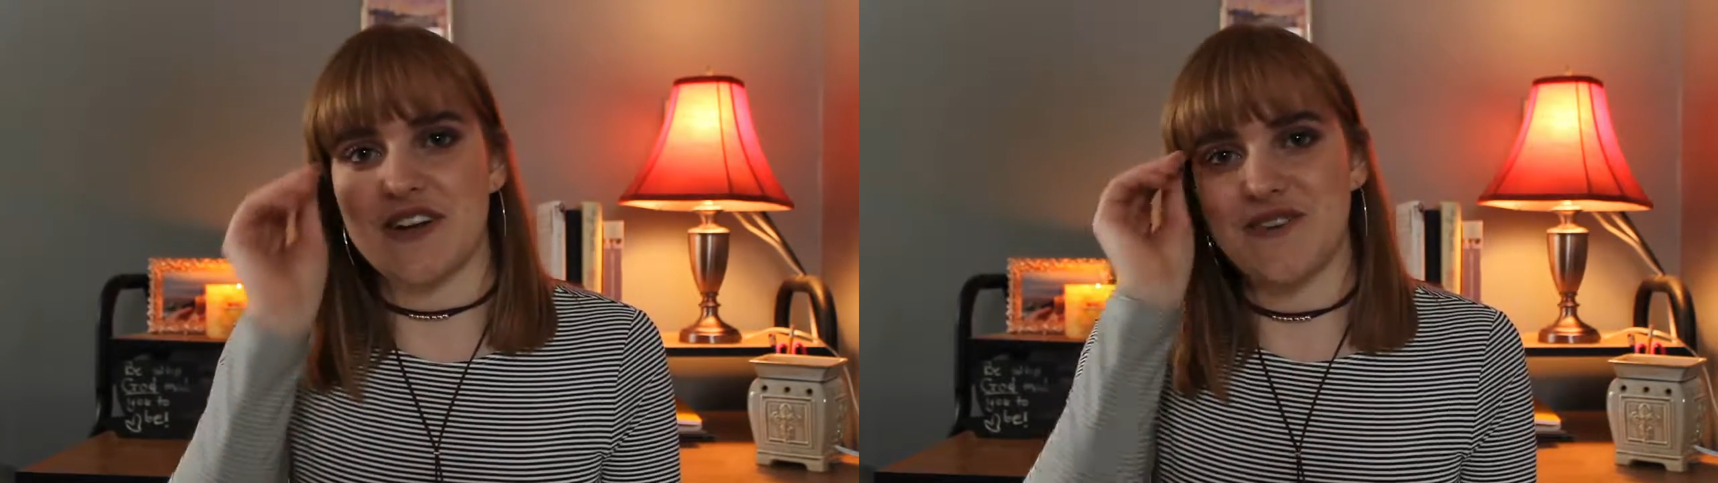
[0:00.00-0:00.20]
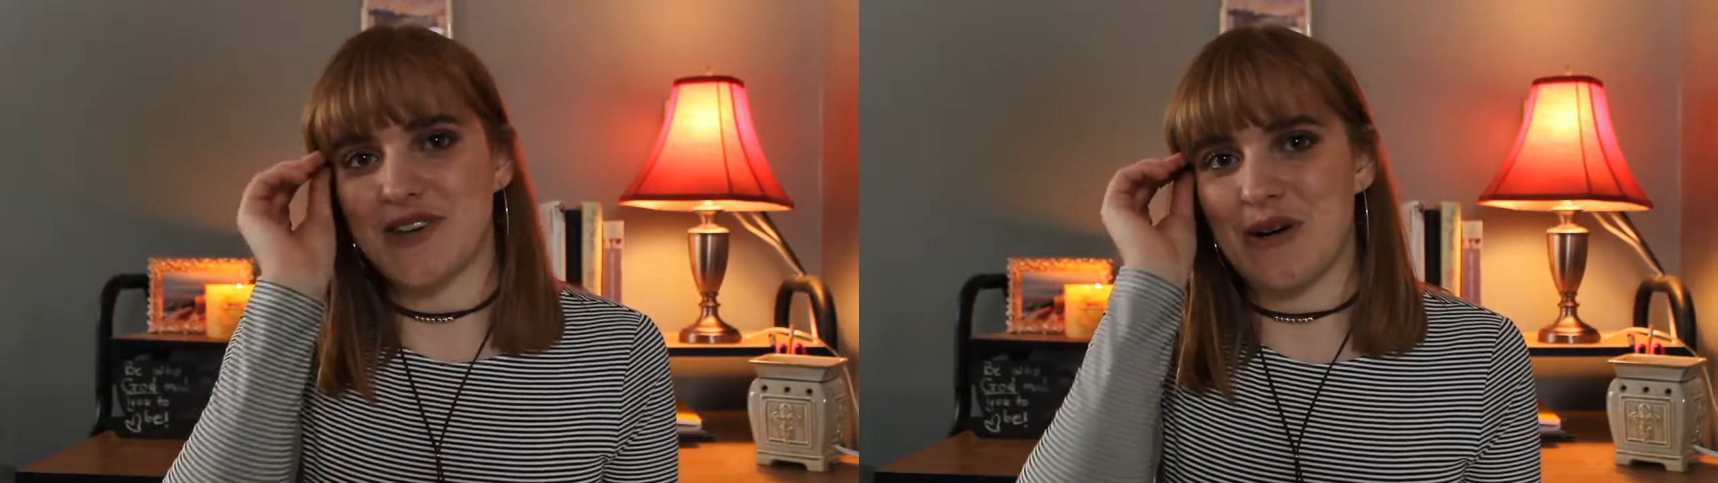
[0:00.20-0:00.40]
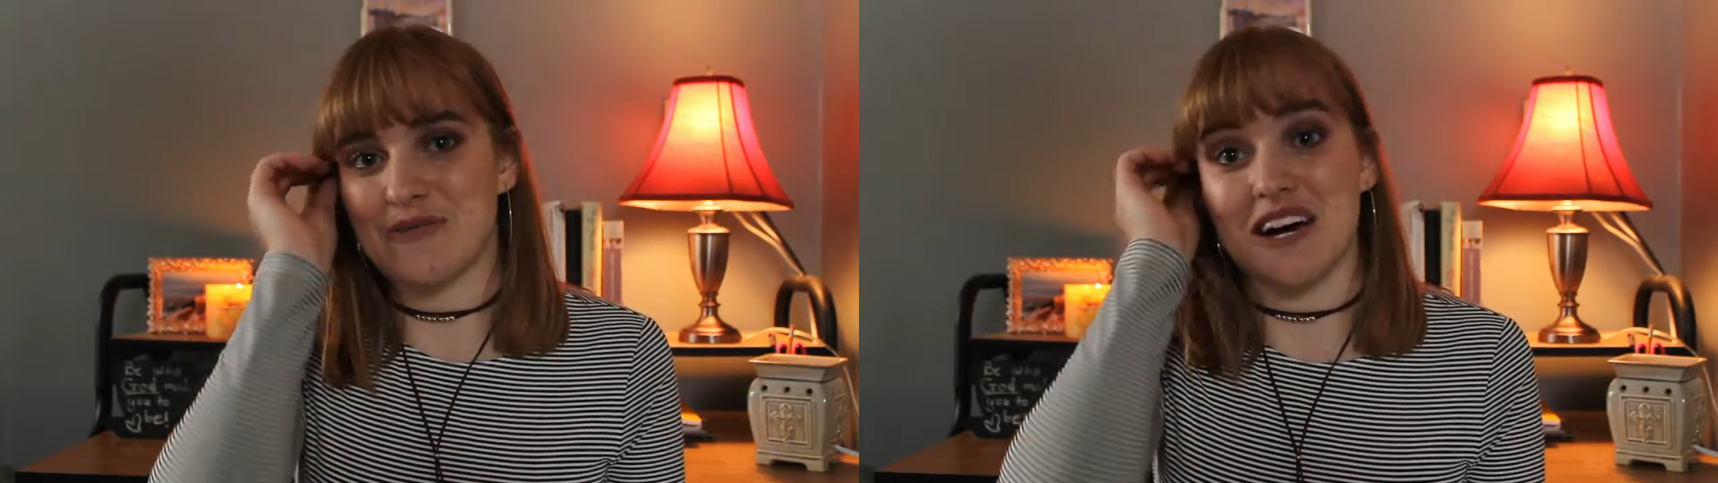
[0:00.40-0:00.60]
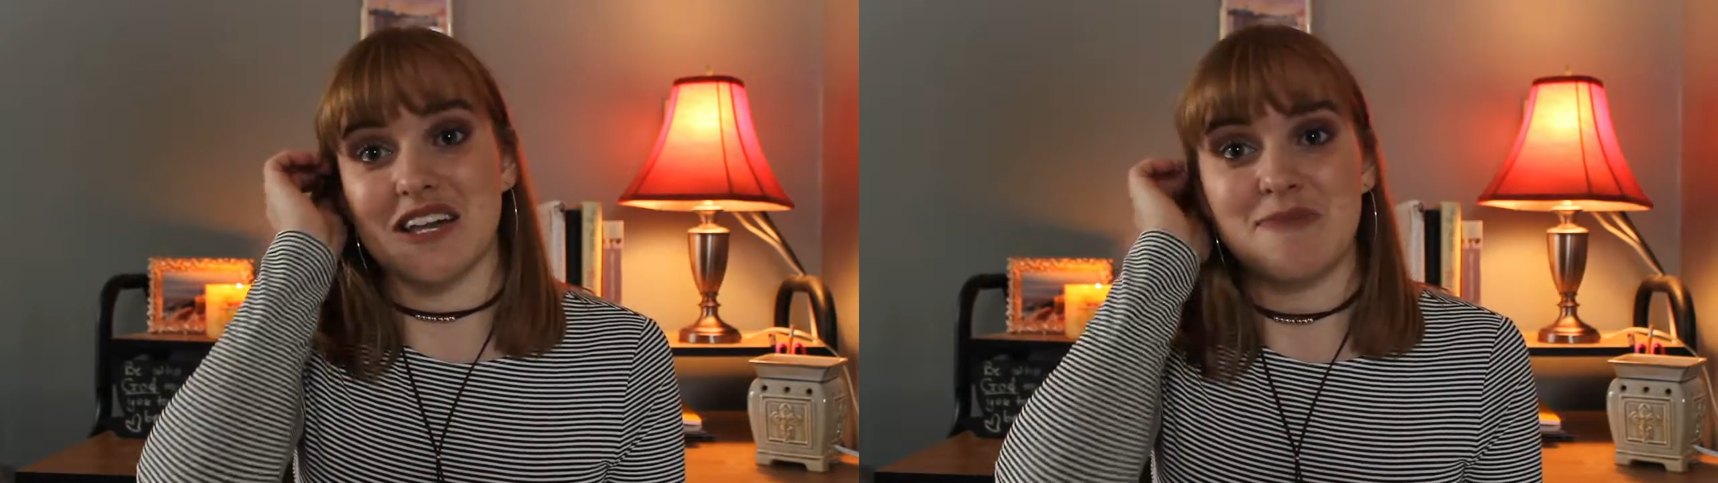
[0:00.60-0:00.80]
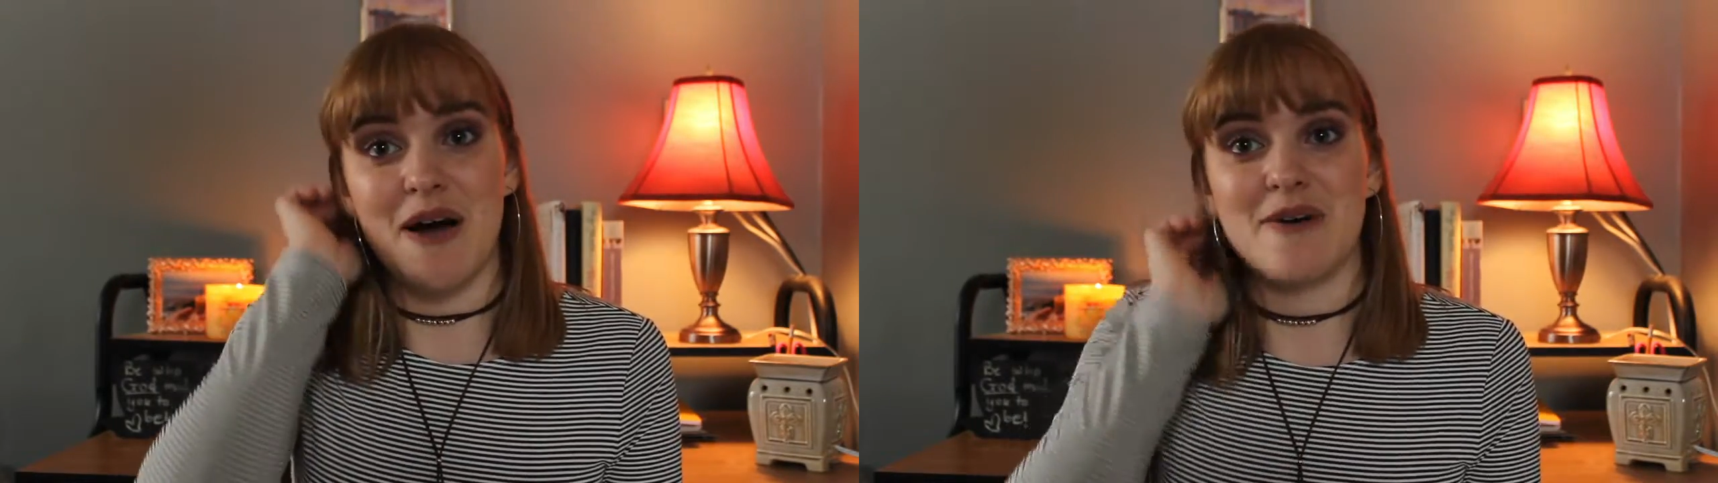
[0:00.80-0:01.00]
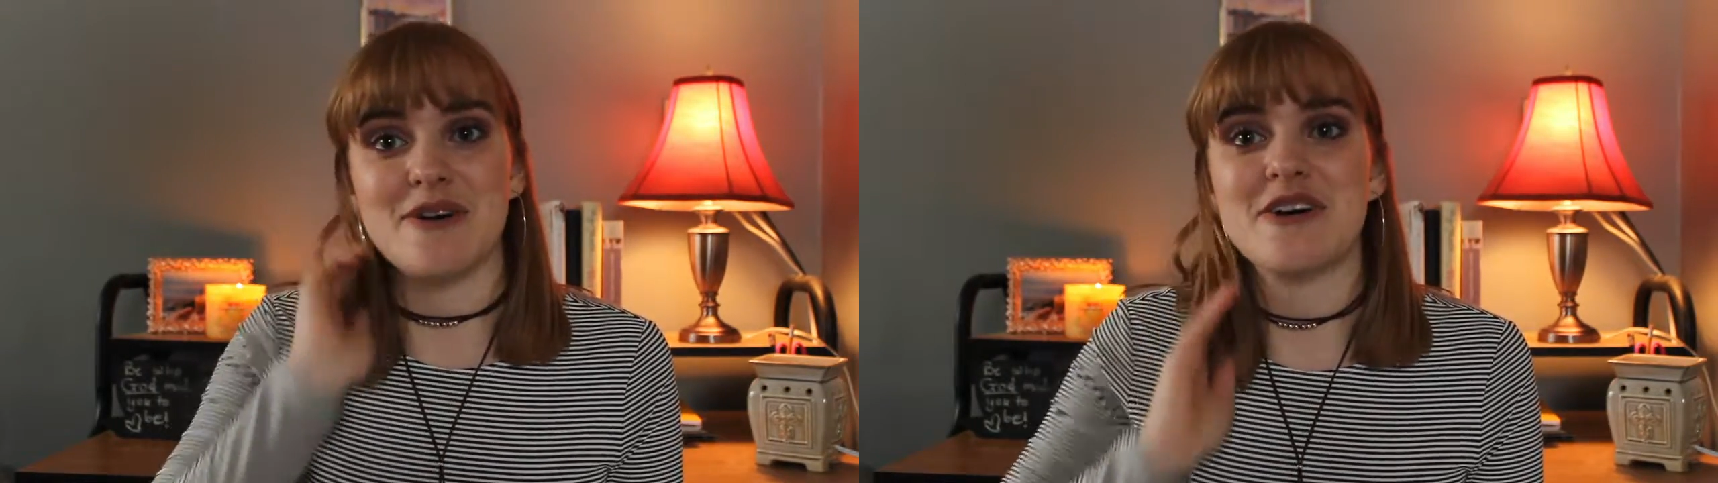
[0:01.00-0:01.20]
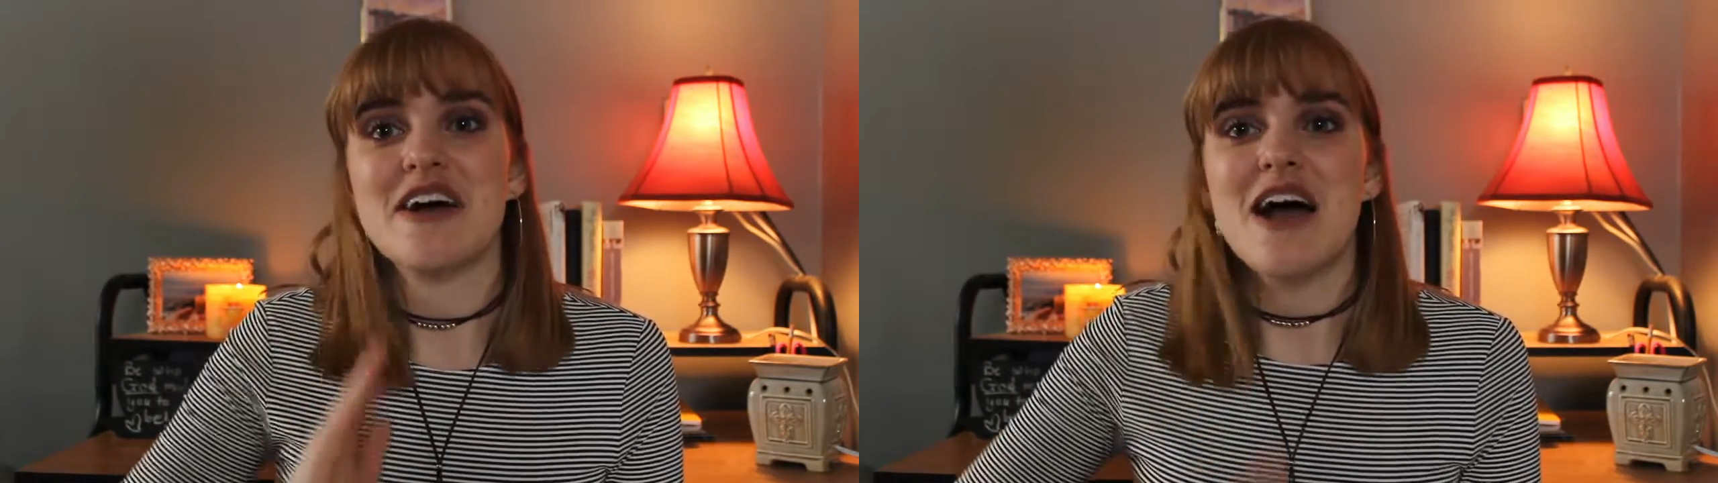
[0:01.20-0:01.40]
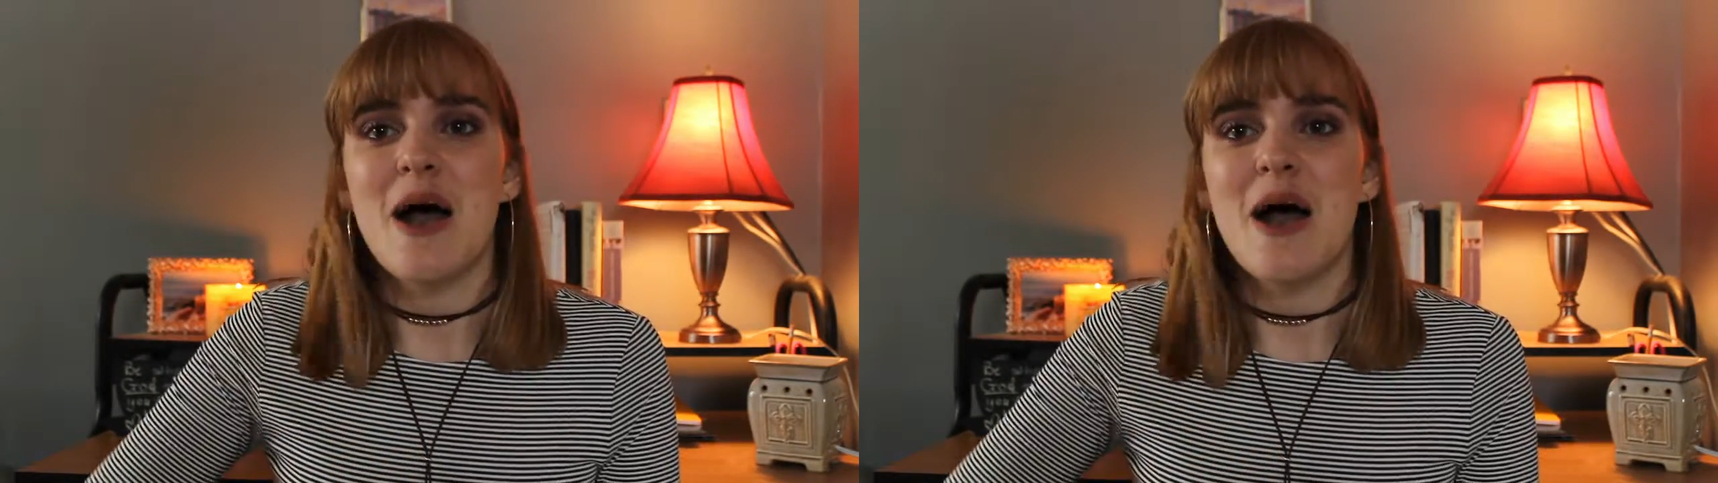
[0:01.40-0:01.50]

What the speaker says: so I don't really know a ton about her,